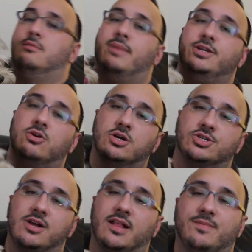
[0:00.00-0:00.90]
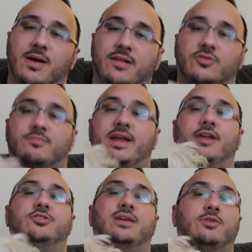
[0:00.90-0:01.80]
My dogs are not sponsored by
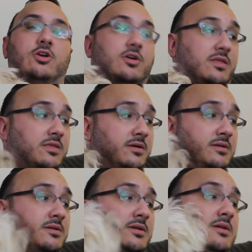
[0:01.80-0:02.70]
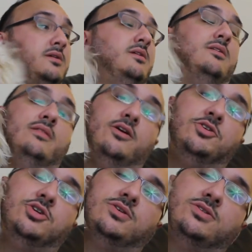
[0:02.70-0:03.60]
Entertainment Earth. They're
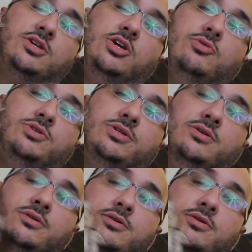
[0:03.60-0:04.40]
just cute.